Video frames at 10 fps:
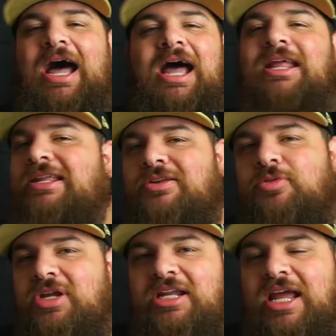I didn't
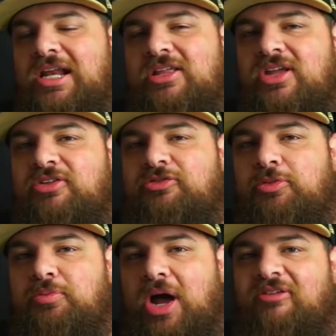read anything
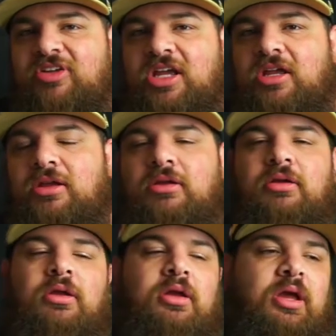from Bavinck.
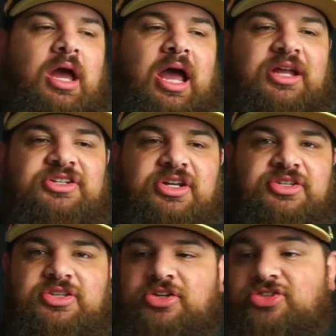I
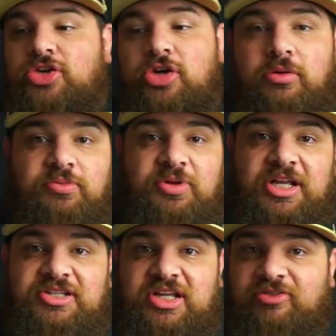just assumed
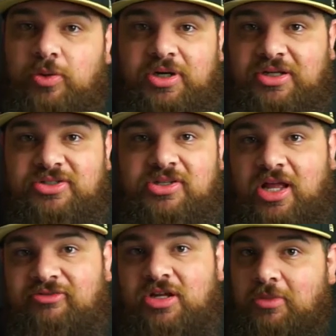because everyone else
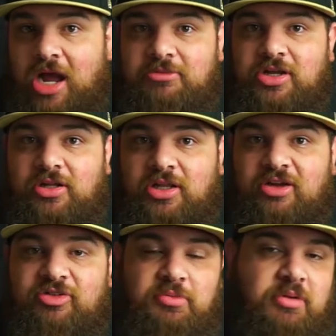loved him, I'm going to
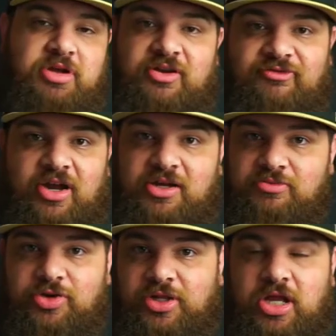love him. I'm going to find
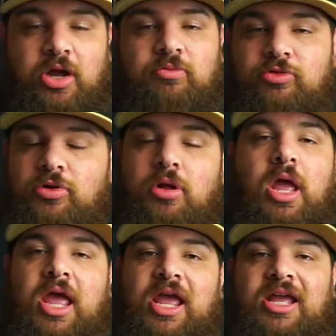him really helpful.
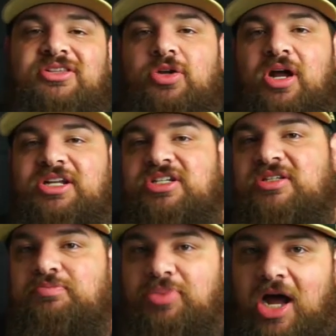And so I
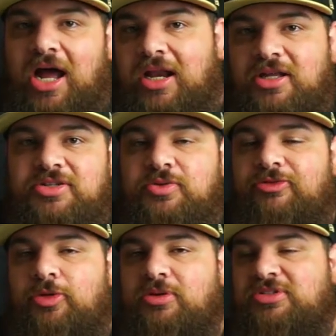just bought his
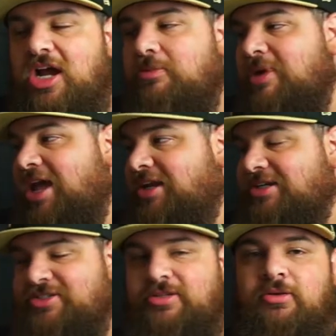Reformed
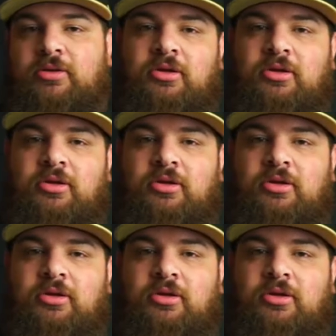Dogmatics.